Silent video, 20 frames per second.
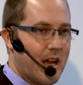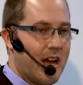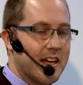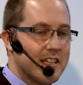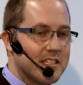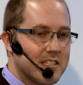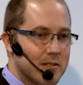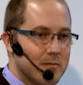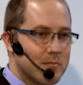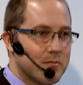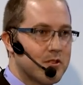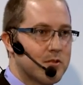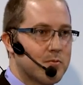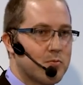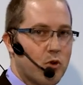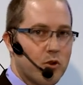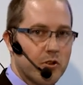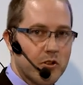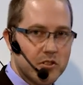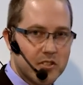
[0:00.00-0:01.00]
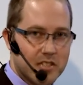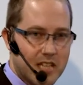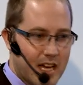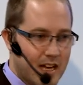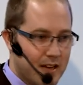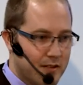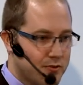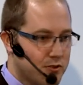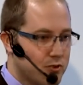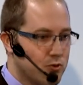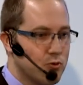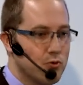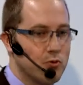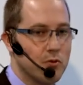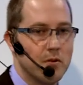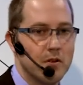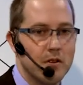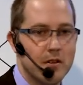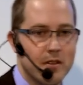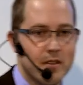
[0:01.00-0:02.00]
items, products have to
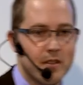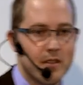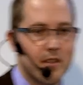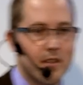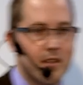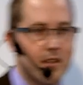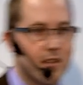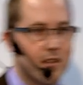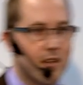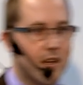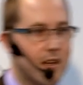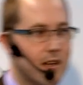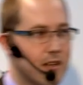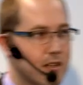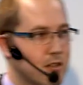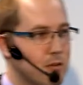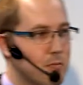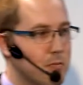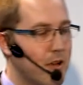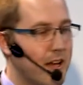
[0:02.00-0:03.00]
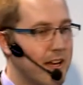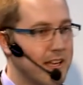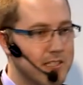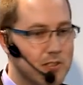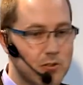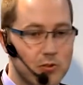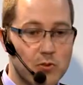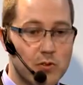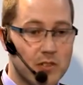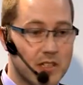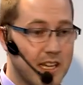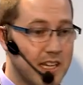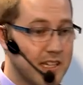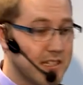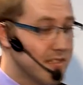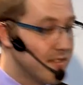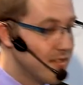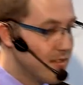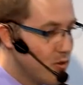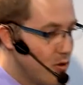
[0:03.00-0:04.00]
comply to,
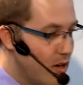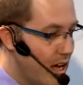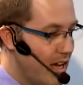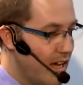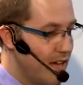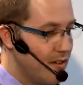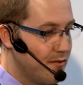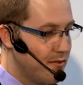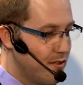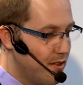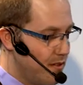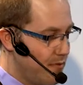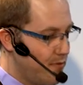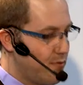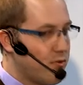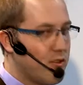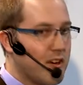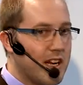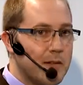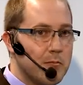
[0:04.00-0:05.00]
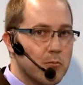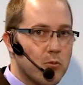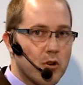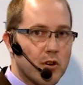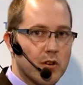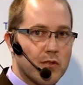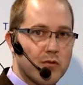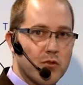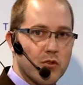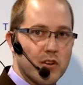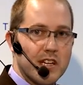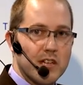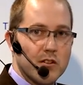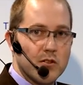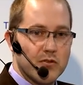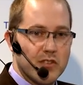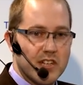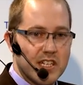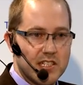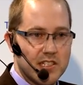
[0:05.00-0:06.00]
then you have a framework for
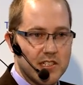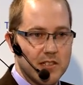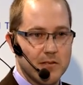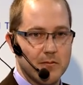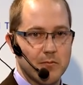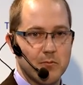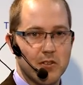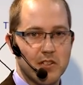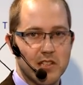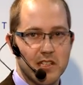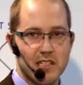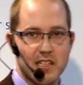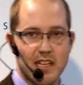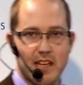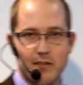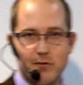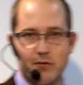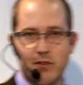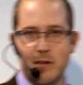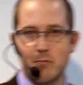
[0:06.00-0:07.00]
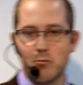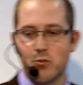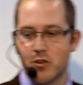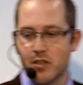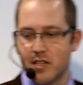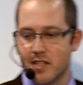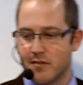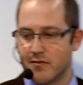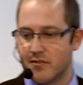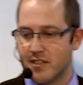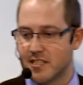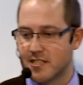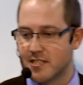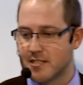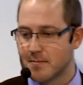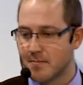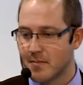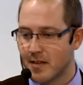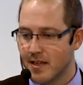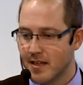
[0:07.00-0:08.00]
innovation. Within that framework, it
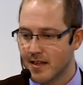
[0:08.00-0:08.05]
fits.